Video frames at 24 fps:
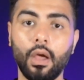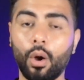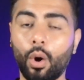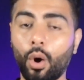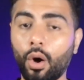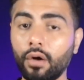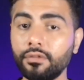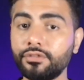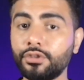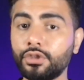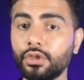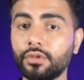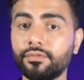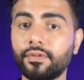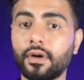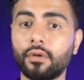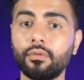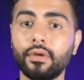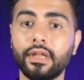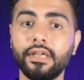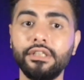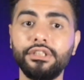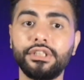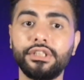Offshore
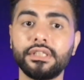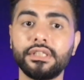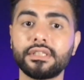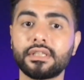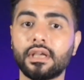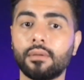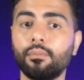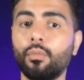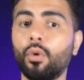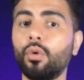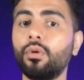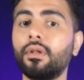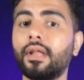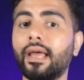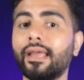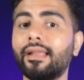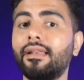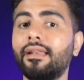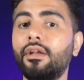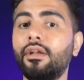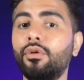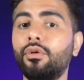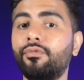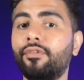foundations are more
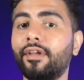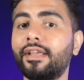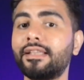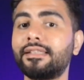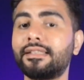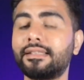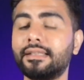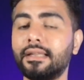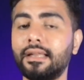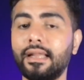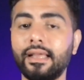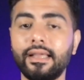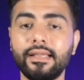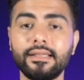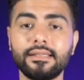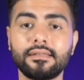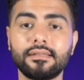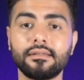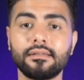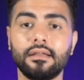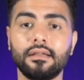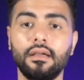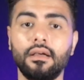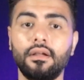likely to face
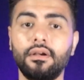delays,